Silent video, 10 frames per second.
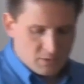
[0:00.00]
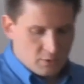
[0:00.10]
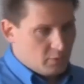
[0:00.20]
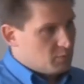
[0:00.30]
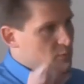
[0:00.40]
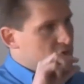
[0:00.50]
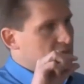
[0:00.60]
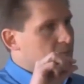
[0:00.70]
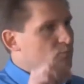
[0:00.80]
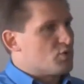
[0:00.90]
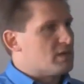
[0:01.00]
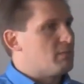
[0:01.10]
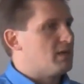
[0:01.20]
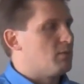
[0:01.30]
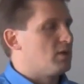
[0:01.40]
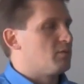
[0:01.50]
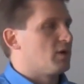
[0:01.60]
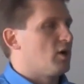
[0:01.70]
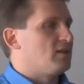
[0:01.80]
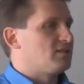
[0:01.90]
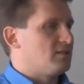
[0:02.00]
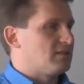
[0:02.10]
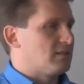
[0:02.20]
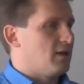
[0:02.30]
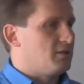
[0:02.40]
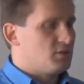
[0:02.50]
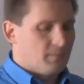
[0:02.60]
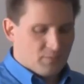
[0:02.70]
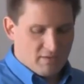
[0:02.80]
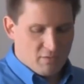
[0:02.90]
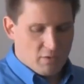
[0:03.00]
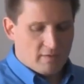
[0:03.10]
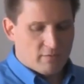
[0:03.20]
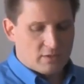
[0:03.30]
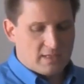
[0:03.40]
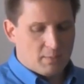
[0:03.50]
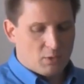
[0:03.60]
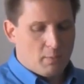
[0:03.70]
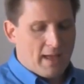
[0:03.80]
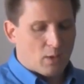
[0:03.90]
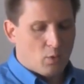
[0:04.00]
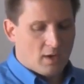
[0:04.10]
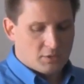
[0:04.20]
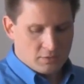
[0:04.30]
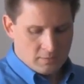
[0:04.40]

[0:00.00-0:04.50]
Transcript: so it was pretty minimal in regards to the sludge for a typical backwash.